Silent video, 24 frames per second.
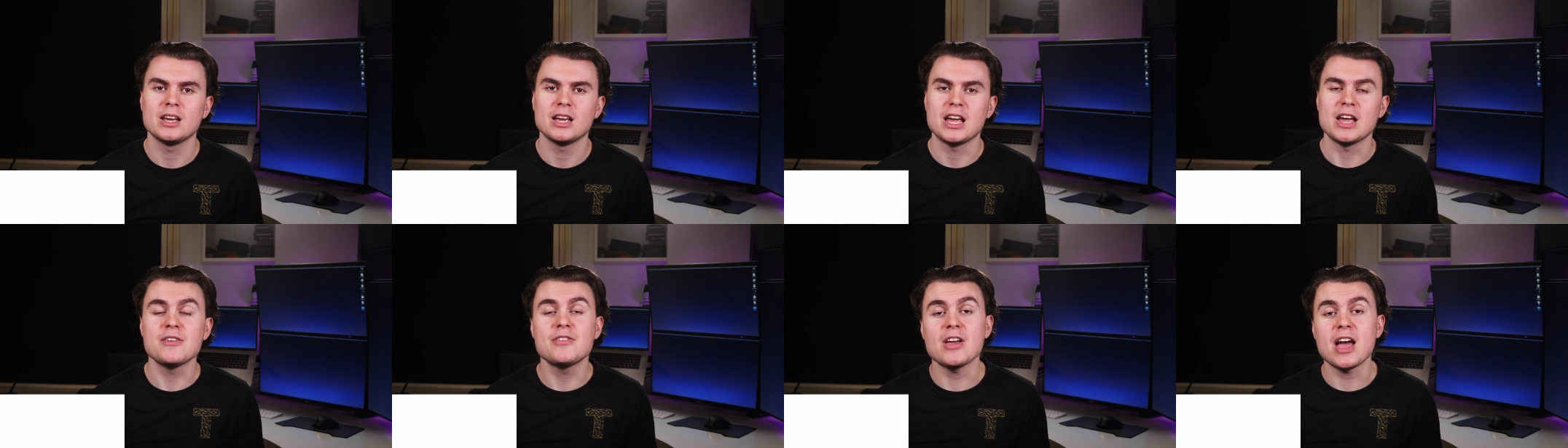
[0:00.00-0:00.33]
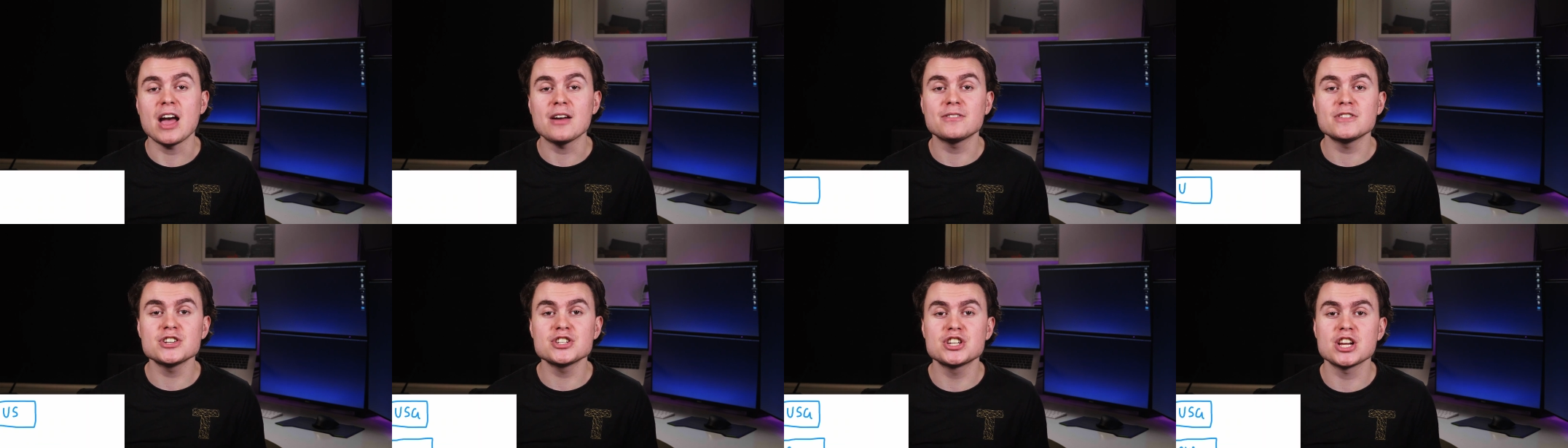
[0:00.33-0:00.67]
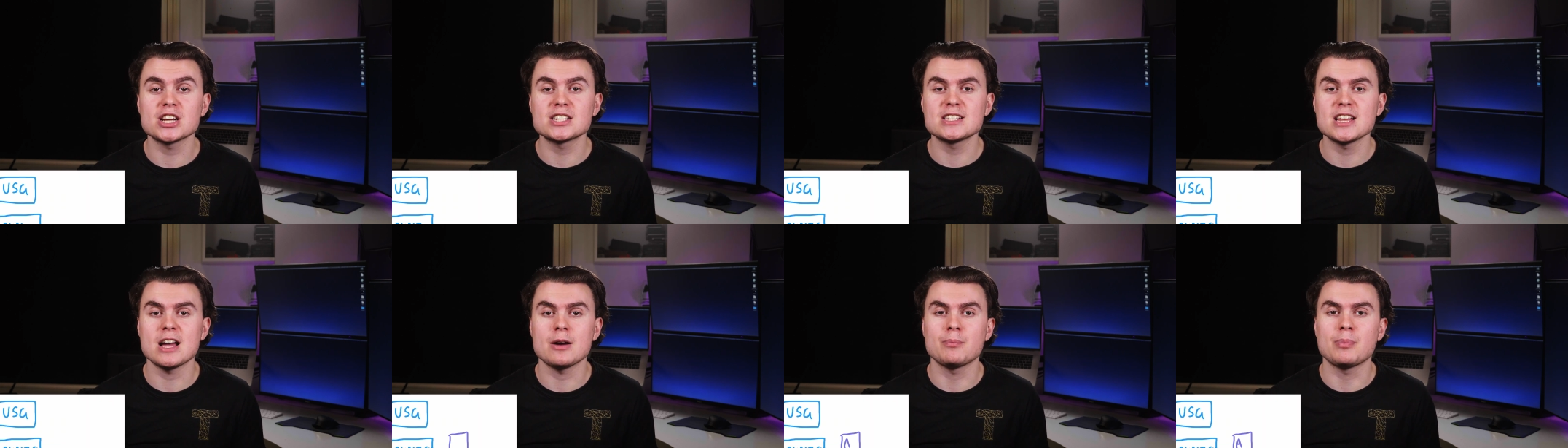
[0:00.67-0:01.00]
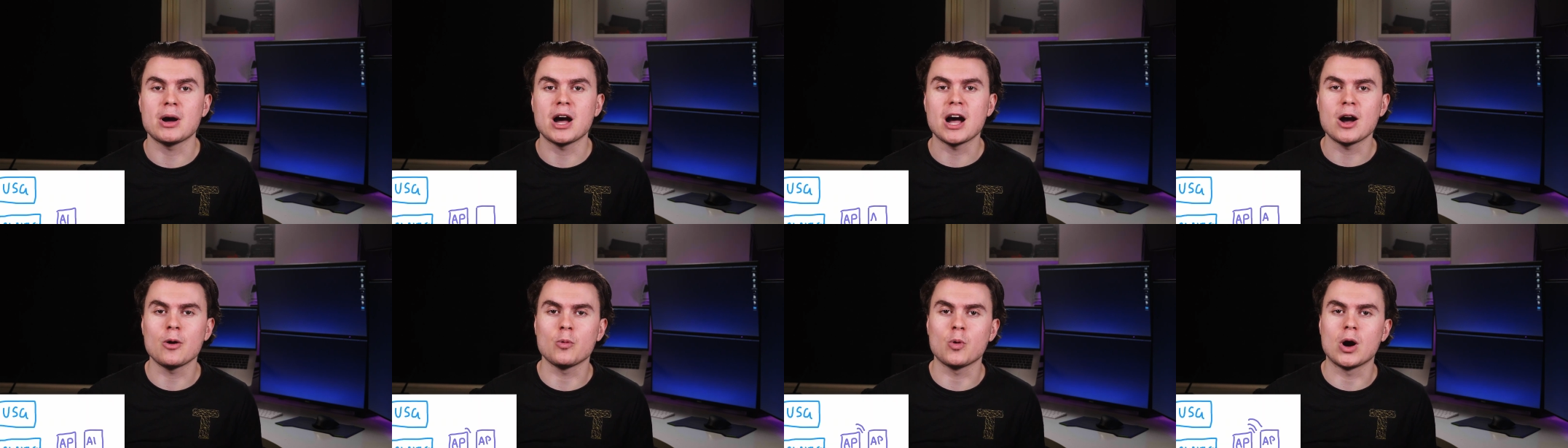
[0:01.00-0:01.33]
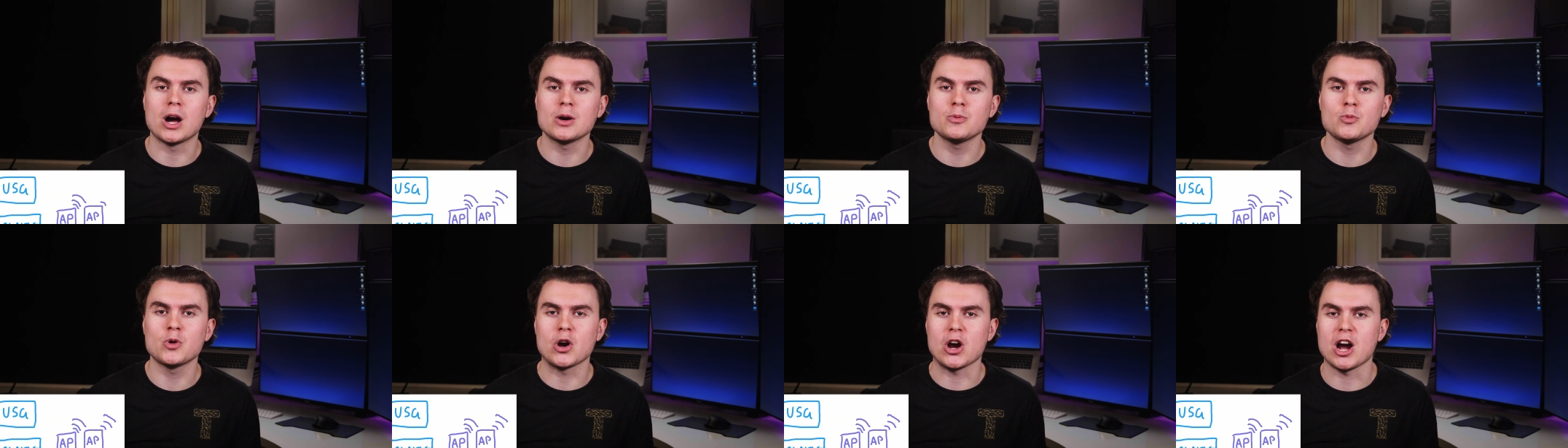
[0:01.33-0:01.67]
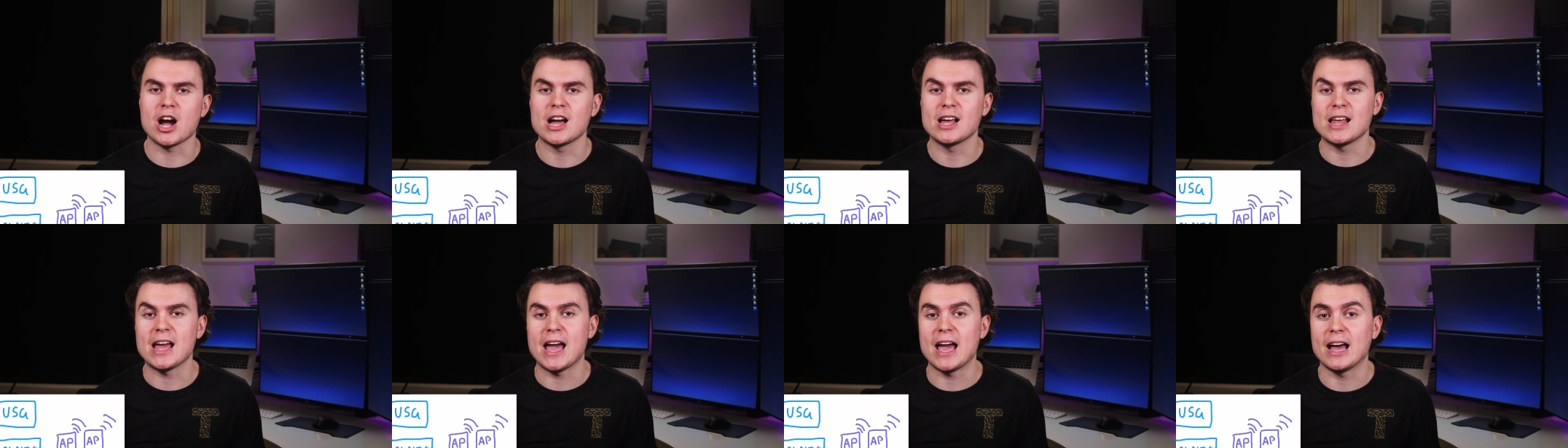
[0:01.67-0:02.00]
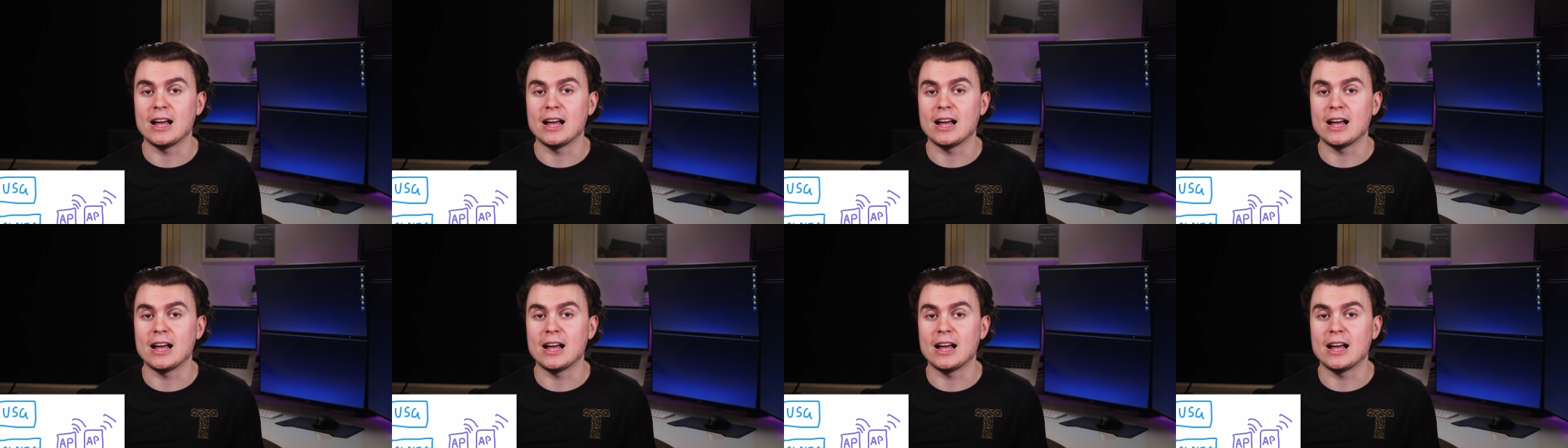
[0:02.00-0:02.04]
If you haven't checked out part 1 where I